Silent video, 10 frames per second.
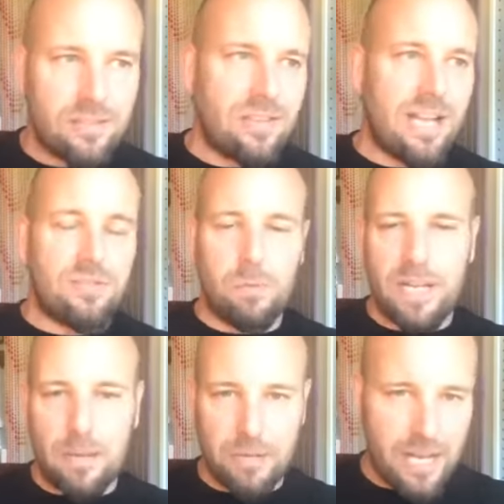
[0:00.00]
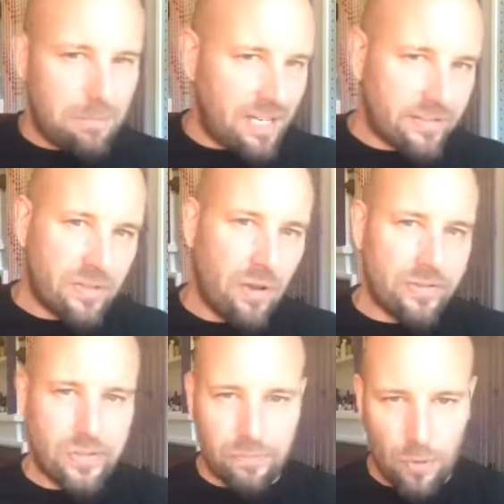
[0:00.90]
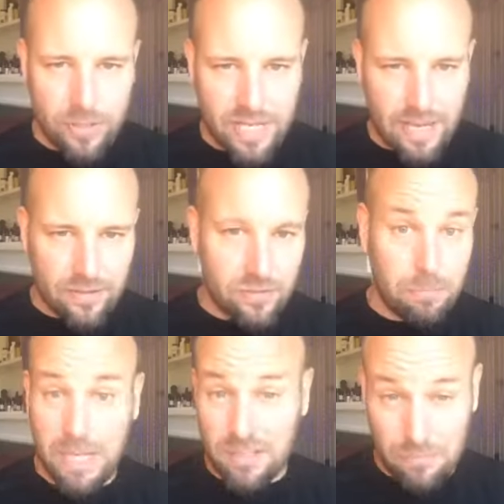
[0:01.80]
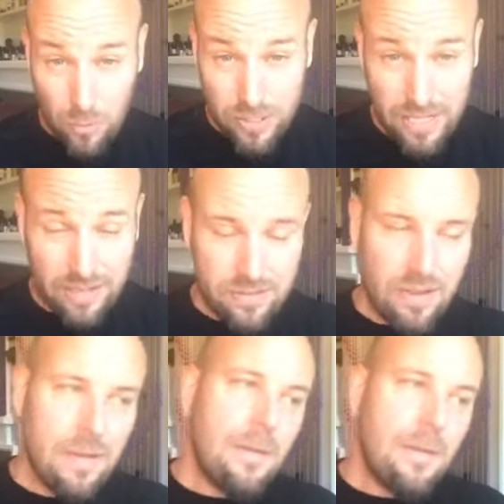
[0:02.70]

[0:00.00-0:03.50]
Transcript: that's what Abraham Hicks calls the vortex, or being in the vortex.